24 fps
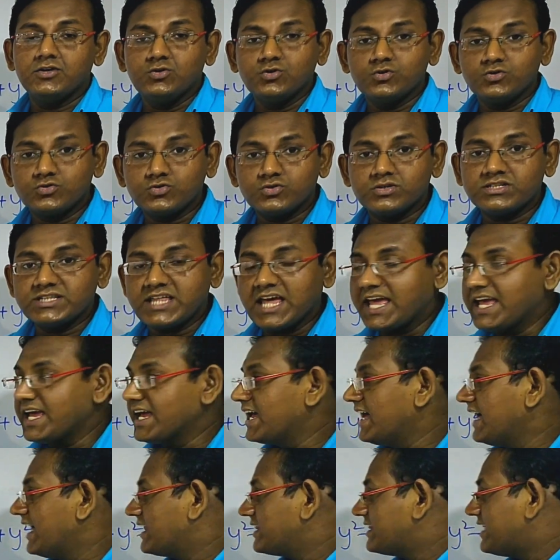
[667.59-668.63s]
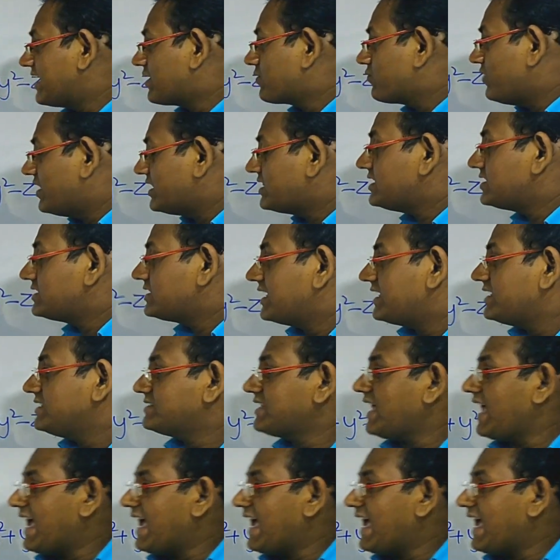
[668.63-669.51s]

you should think that whether there is